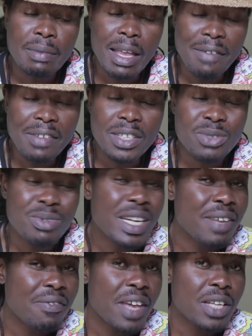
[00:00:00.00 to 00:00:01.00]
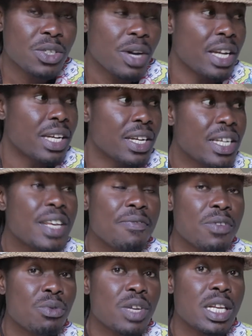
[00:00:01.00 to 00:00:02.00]
If it's really fatal, and
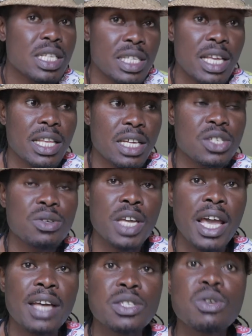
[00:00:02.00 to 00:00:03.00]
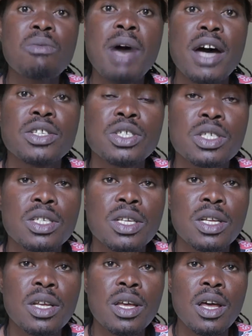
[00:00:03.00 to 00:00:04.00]
if you really say that you care so much,
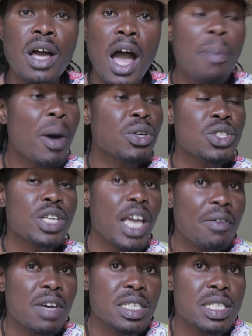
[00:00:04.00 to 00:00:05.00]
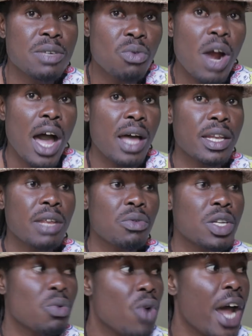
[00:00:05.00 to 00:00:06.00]
how about you give us the
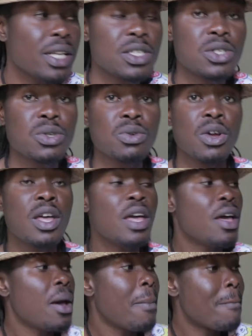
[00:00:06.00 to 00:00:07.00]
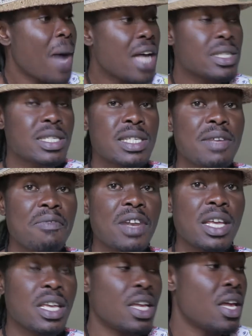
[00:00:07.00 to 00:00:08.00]
rights to
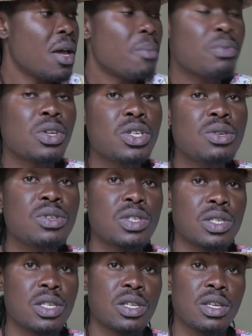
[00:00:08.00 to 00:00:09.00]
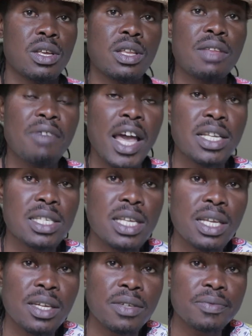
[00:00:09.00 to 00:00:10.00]
massively produce the
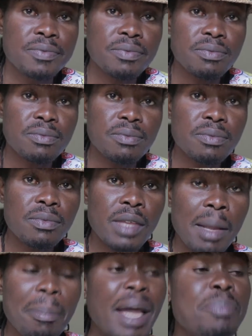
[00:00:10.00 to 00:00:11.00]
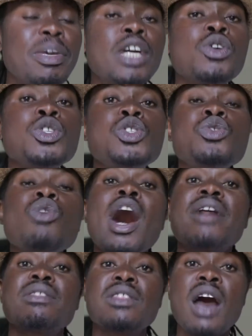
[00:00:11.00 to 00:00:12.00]
vaccine? But because you
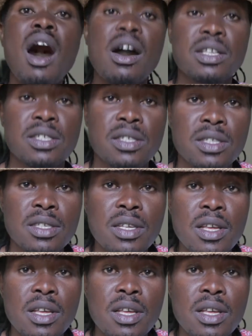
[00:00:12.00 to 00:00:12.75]
are thugs,